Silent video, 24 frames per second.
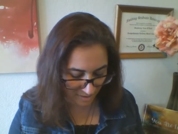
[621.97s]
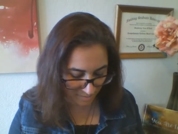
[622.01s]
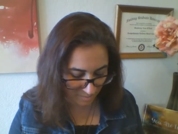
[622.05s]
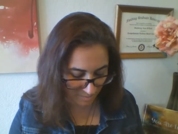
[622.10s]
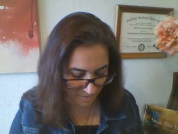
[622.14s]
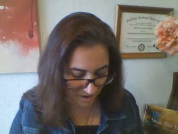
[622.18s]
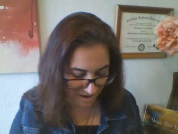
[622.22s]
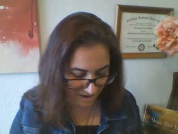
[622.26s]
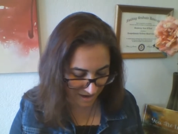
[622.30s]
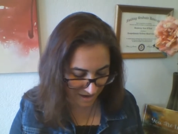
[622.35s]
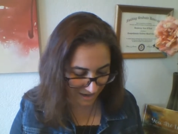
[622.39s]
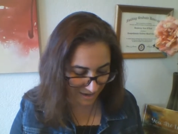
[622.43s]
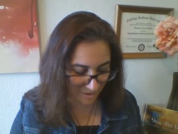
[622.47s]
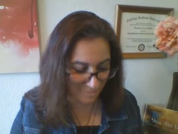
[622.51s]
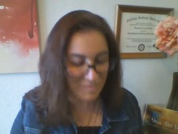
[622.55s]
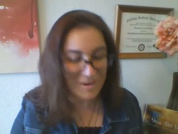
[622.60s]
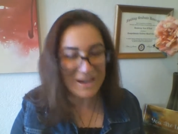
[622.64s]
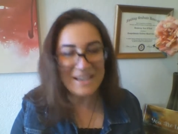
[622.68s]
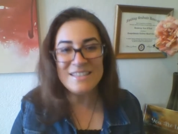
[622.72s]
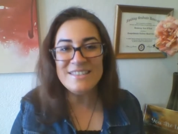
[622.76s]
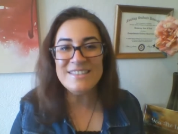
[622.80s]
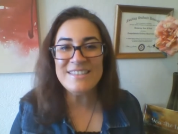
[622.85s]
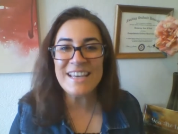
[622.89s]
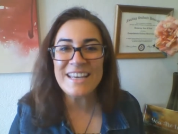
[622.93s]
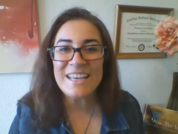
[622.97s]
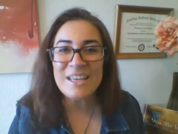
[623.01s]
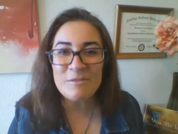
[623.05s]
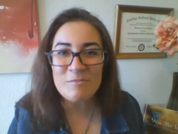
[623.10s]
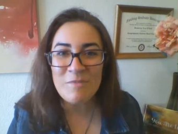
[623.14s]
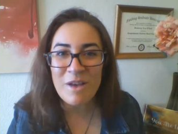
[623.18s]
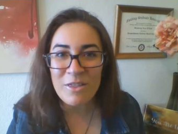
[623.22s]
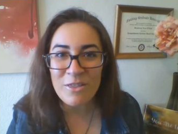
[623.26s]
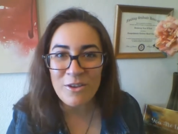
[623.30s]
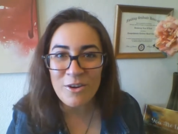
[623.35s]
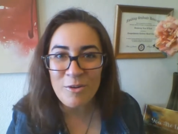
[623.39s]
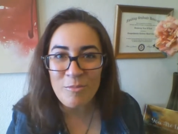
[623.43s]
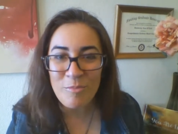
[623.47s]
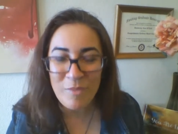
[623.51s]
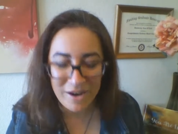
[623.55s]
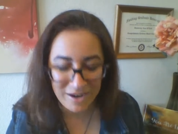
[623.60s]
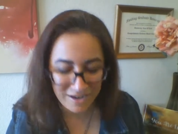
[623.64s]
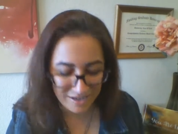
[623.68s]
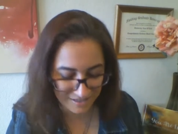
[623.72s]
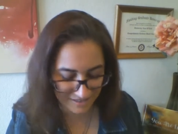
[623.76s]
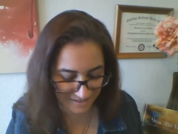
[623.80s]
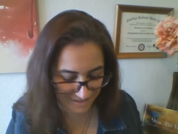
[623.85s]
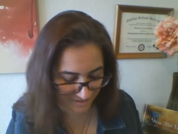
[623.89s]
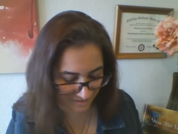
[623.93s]
my my second mother,
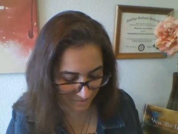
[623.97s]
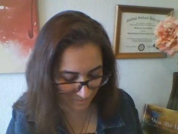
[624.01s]
my